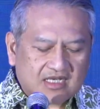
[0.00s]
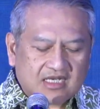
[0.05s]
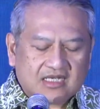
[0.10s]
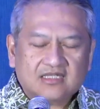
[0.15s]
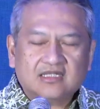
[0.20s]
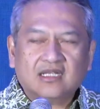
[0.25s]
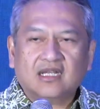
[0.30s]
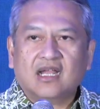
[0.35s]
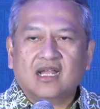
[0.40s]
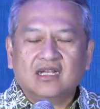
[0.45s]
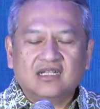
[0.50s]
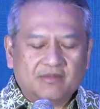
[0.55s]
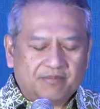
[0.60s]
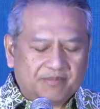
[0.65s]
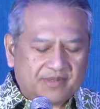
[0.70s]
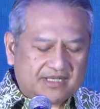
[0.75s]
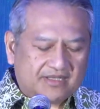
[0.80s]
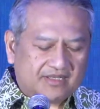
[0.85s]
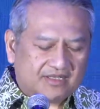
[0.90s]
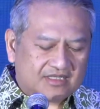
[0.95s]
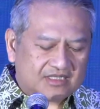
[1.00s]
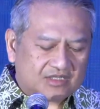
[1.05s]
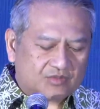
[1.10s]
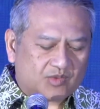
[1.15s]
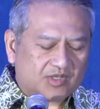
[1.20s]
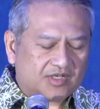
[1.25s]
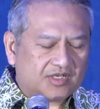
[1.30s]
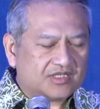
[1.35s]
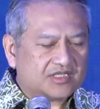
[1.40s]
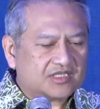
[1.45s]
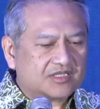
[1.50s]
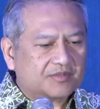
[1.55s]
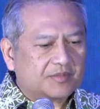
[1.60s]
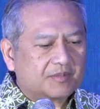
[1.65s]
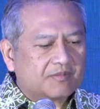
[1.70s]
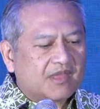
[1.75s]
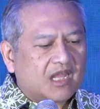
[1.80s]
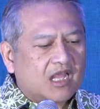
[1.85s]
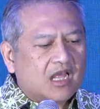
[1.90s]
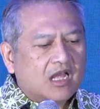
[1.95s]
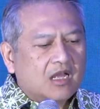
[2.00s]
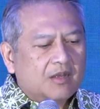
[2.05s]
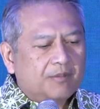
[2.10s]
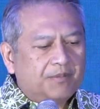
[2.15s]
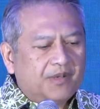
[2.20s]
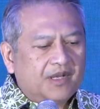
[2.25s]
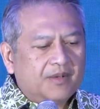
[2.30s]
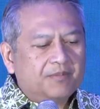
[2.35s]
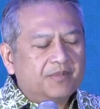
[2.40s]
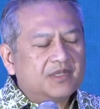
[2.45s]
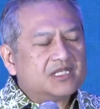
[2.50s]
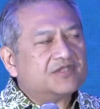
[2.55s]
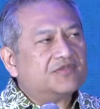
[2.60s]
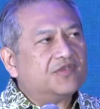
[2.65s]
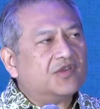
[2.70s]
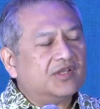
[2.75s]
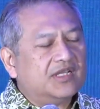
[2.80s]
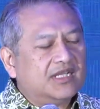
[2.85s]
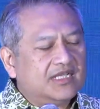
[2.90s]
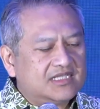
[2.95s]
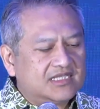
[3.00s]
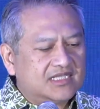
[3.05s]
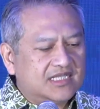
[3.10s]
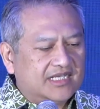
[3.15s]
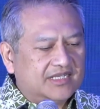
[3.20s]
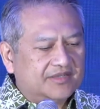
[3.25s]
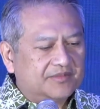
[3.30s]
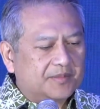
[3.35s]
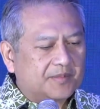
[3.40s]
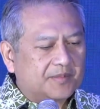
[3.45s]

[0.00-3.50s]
that underpin these words. Purposeful listening